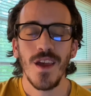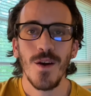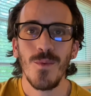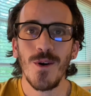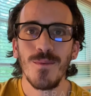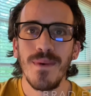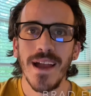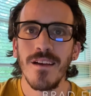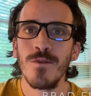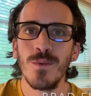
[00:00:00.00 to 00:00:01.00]
Welcome back,
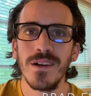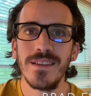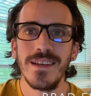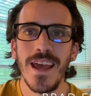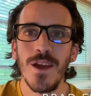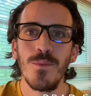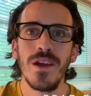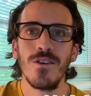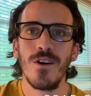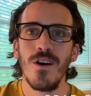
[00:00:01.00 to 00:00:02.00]
everyone. Today we
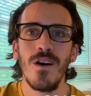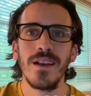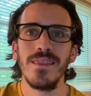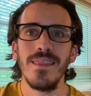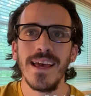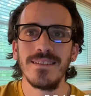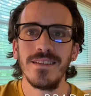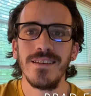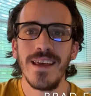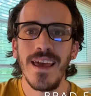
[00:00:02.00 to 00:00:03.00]
are on Lesson
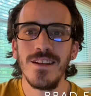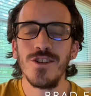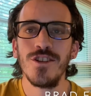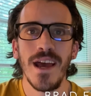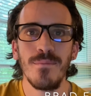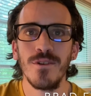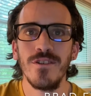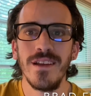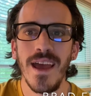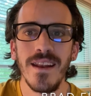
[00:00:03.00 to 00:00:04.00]
10, Chapter
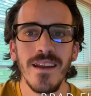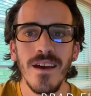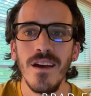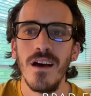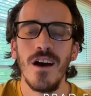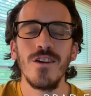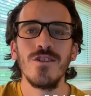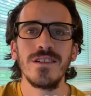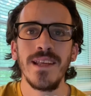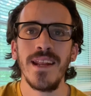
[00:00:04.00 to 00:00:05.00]
10,
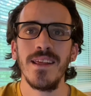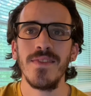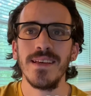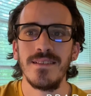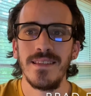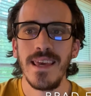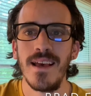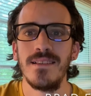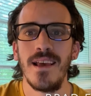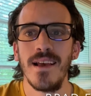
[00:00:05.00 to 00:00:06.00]
Understanding the
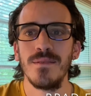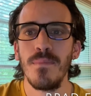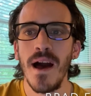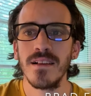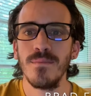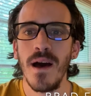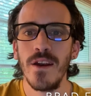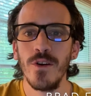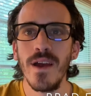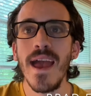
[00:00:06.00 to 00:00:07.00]
CSS Box
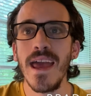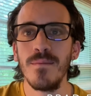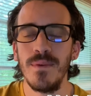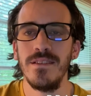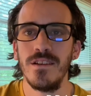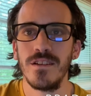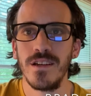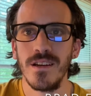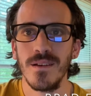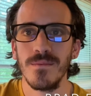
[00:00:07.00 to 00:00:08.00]
Model and
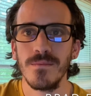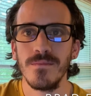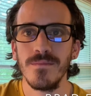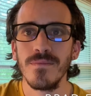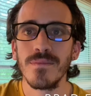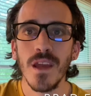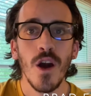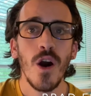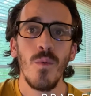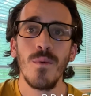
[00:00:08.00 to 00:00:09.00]
Positioning.
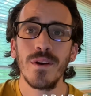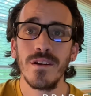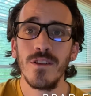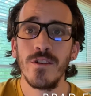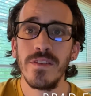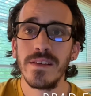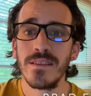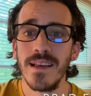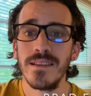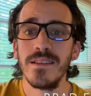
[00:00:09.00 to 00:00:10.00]
What we're going to learn in this
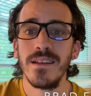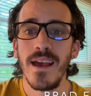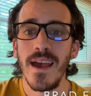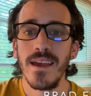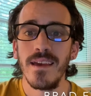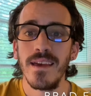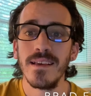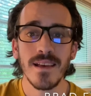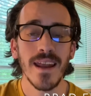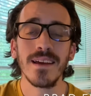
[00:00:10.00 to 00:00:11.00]
lesson today is
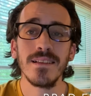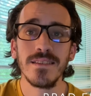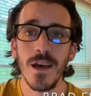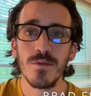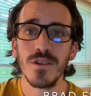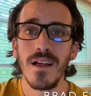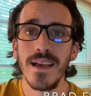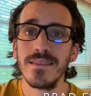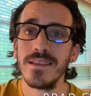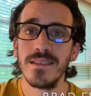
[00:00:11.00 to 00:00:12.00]
how to
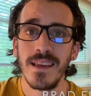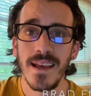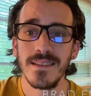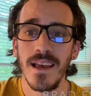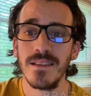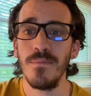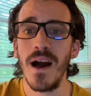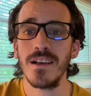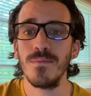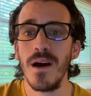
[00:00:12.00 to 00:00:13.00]
conceptualize the CSS
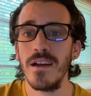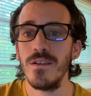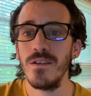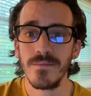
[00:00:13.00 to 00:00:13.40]
box model.